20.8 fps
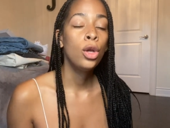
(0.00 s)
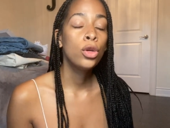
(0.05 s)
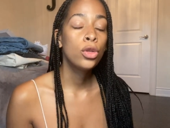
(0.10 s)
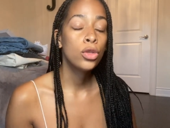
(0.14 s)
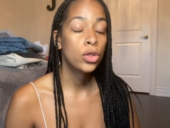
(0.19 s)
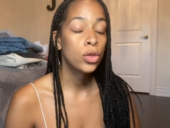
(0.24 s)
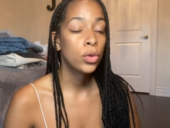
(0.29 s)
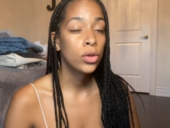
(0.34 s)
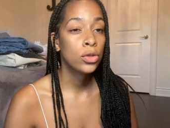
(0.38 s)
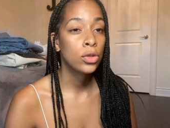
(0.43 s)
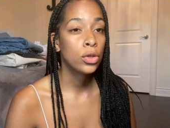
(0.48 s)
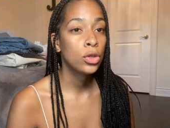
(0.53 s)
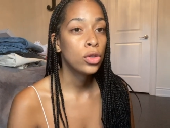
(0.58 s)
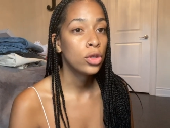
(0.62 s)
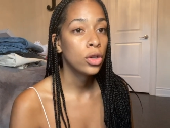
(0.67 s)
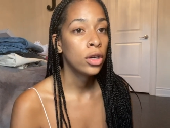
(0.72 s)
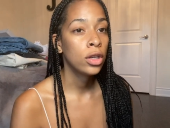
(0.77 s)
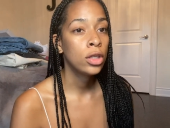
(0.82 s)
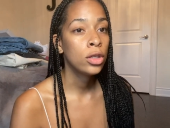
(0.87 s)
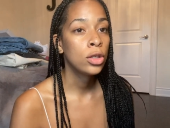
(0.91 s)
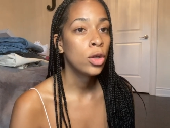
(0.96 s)
Stores are
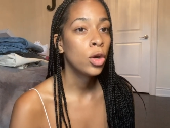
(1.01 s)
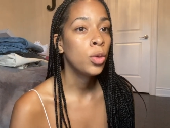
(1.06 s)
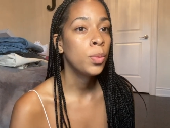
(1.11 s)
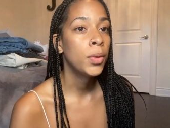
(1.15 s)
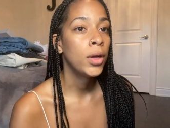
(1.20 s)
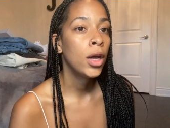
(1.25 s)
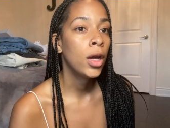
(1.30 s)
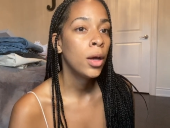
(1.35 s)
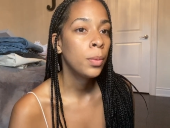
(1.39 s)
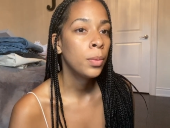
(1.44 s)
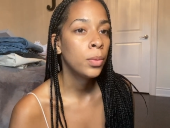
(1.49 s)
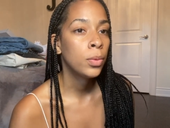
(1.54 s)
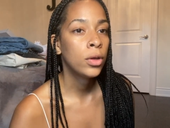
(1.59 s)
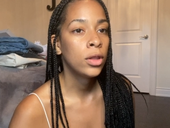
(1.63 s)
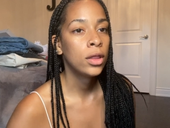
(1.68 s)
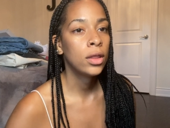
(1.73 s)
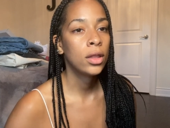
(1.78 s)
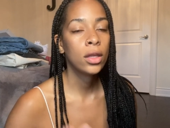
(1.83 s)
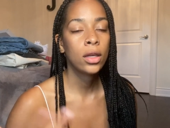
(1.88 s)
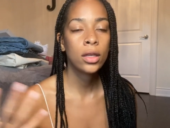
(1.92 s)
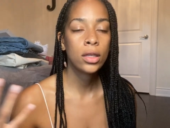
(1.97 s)
starting to open up with
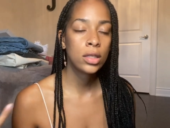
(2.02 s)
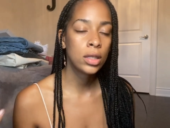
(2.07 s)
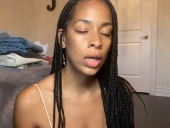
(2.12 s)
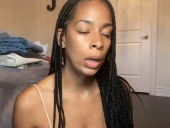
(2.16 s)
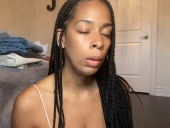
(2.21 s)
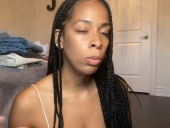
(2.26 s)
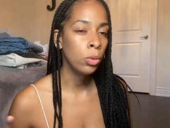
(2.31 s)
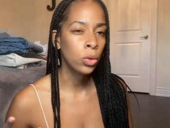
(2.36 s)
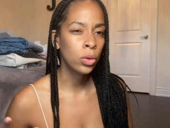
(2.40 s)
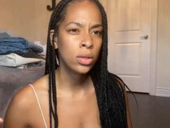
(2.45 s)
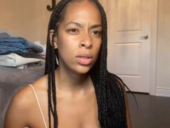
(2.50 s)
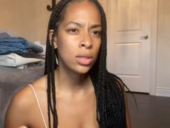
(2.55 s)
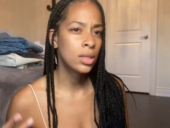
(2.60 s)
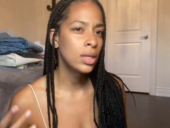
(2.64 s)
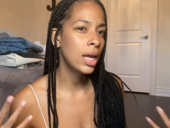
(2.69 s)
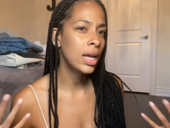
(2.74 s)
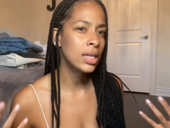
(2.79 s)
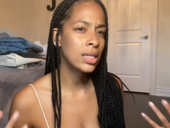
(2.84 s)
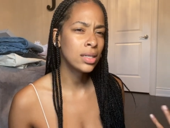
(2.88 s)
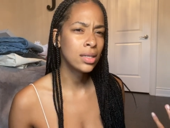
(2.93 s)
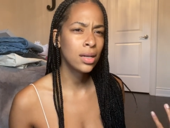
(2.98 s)
the same rules
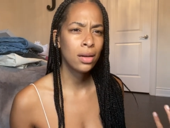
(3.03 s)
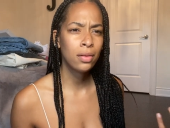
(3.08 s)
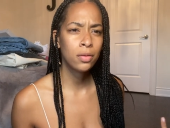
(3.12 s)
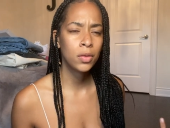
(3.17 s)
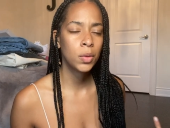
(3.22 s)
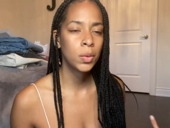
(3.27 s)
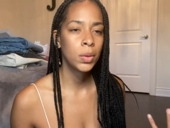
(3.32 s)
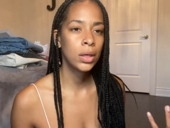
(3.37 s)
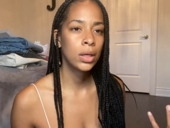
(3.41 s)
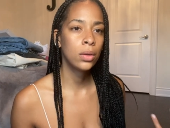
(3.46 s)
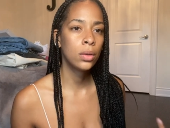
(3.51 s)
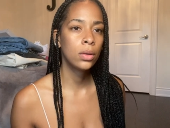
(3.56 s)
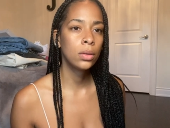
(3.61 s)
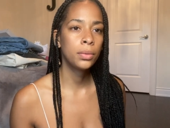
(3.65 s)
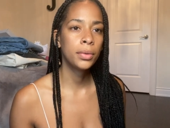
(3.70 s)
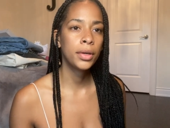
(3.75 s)
as everywhere,